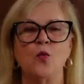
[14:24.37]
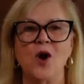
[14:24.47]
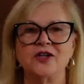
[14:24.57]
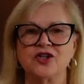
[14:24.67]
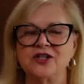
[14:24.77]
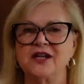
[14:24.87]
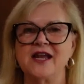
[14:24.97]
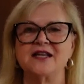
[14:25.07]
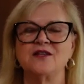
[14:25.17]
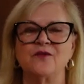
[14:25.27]
watch
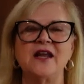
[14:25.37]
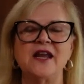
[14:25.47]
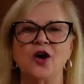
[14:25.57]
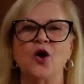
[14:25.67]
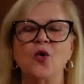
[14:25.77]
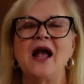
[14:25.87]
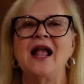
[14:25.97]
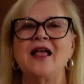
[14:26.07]
today's video,